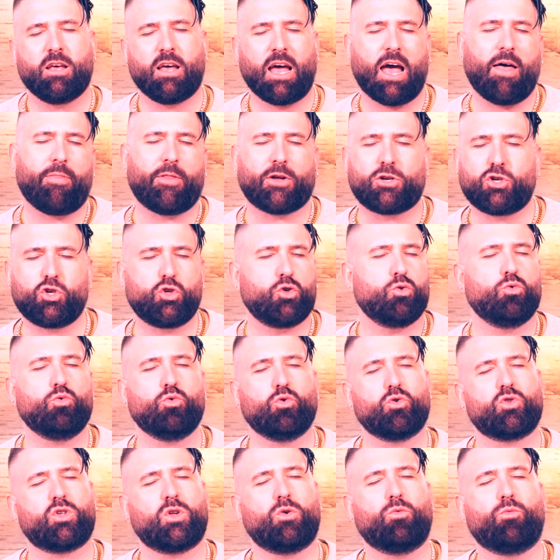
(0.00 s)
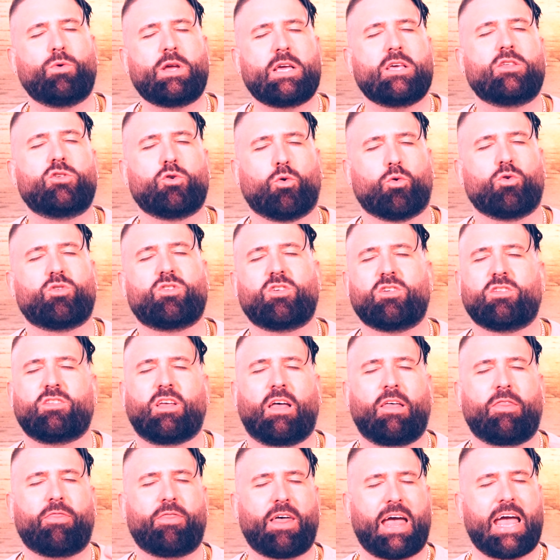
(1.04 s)
and the tools and resources
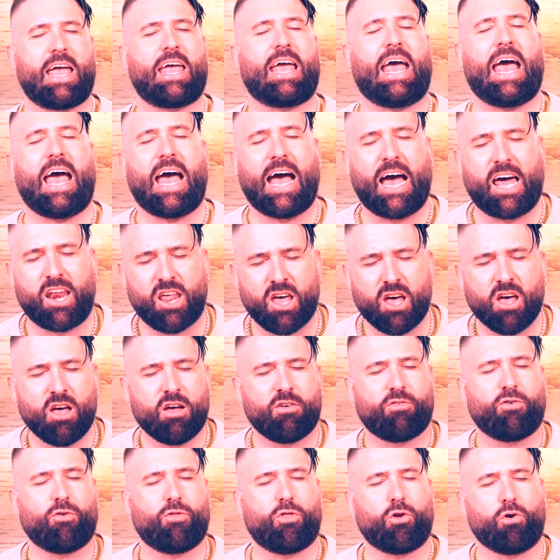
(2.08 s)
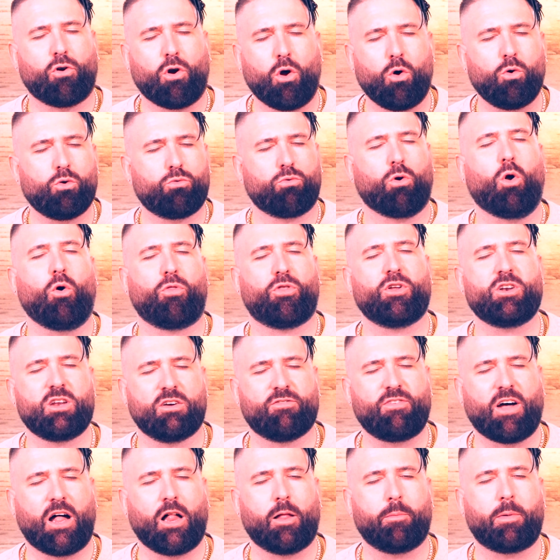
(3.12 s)
that they had for their own growth and
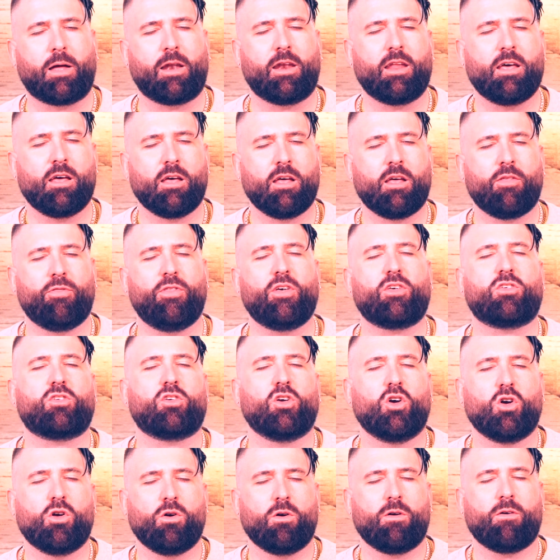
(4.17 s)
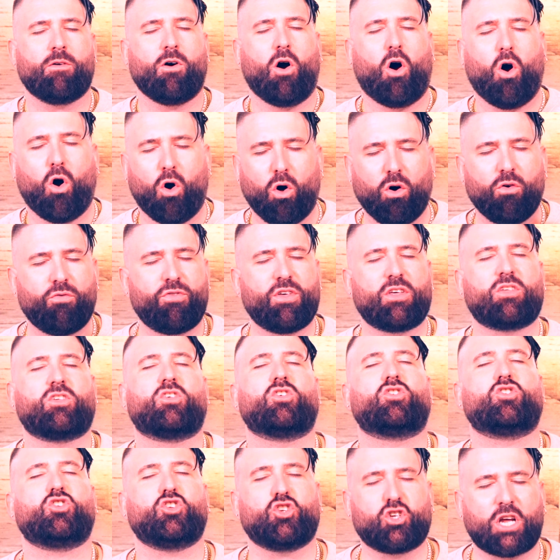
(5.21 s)
development. All of this
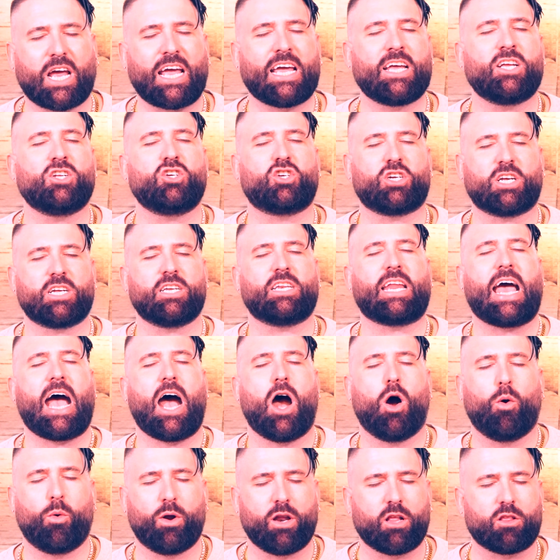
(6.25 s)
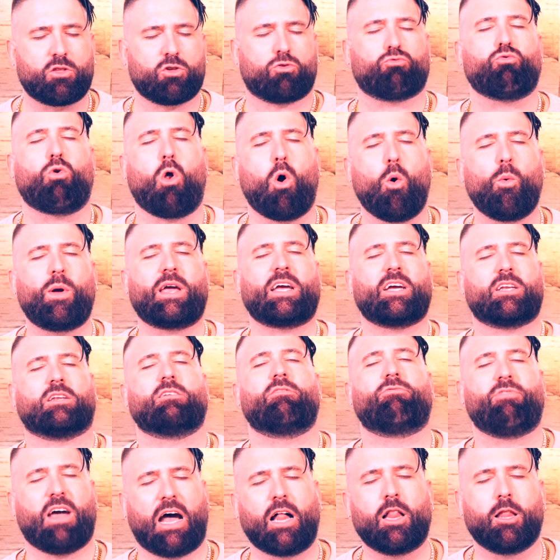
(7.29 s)
is changing now and it's growing and
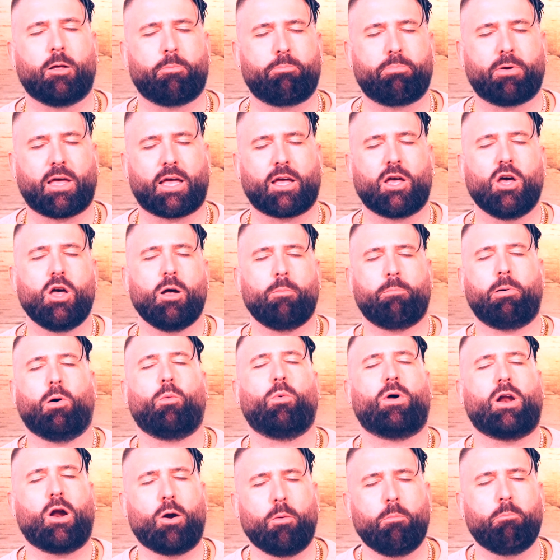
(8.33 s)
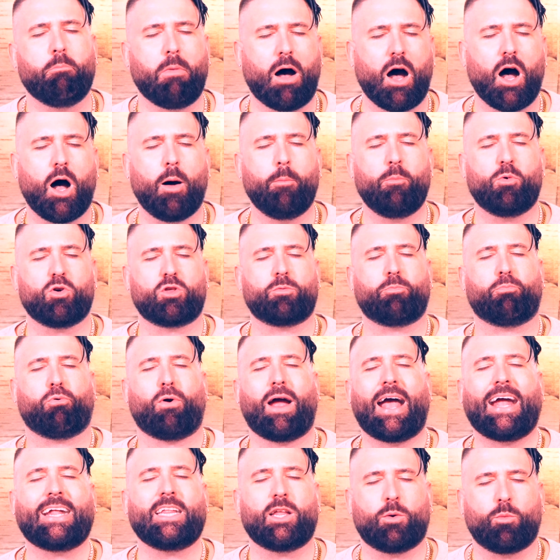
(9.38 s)
developing. But when our mom was
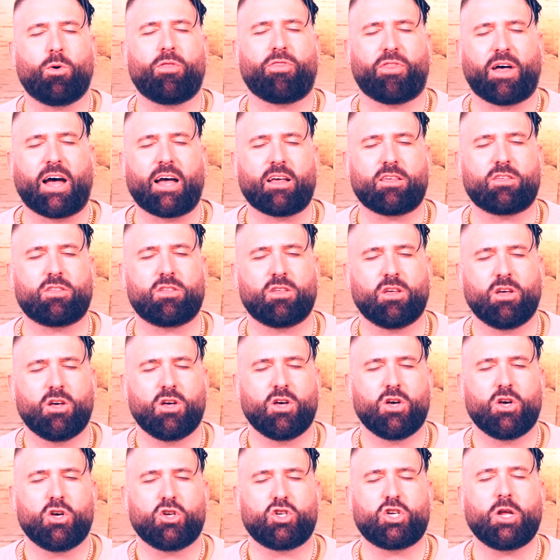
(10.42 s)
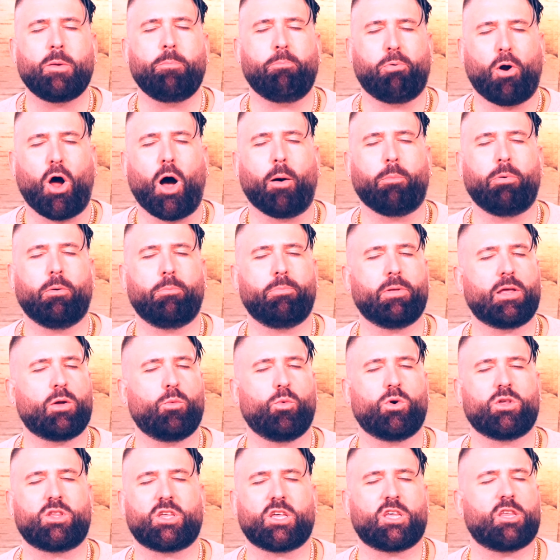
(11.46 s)
pregnant with us, she probably
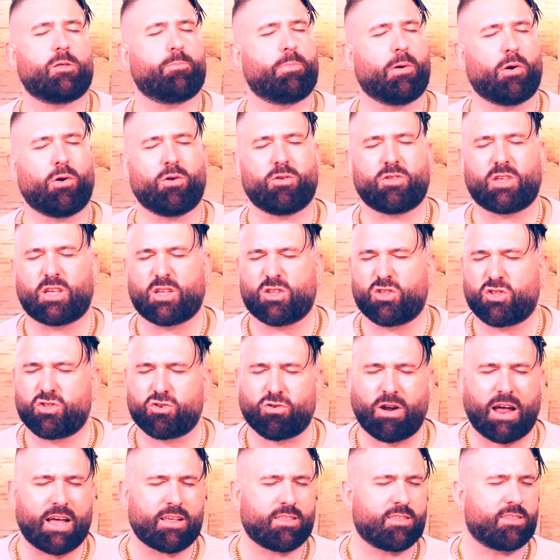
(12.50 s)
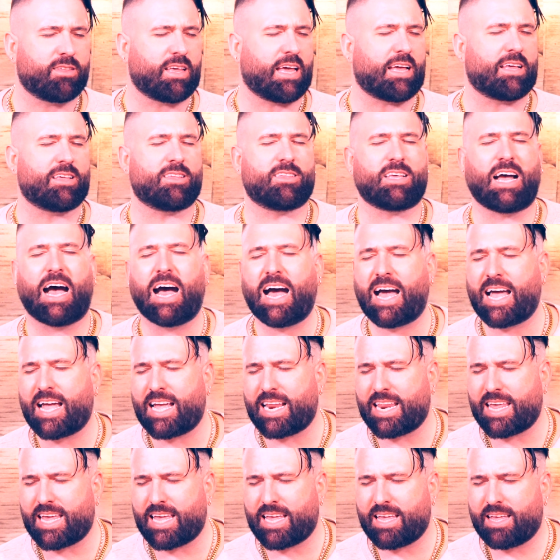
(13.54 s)
was experiencing stress,
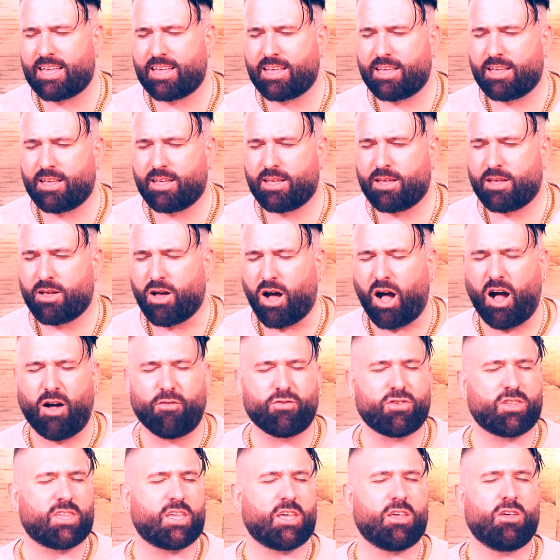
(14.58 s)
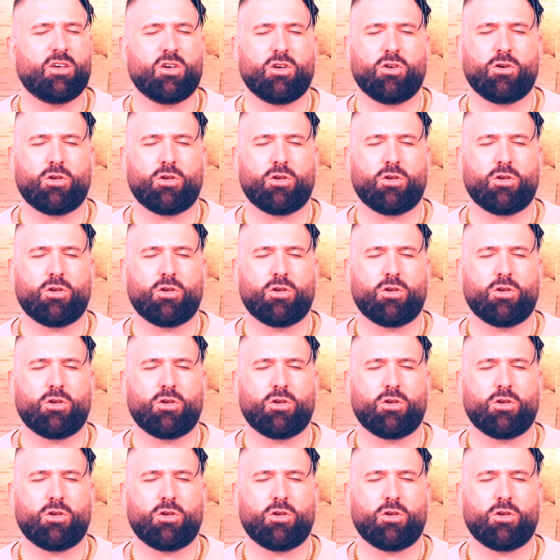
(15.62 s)
anxiety. Obviously,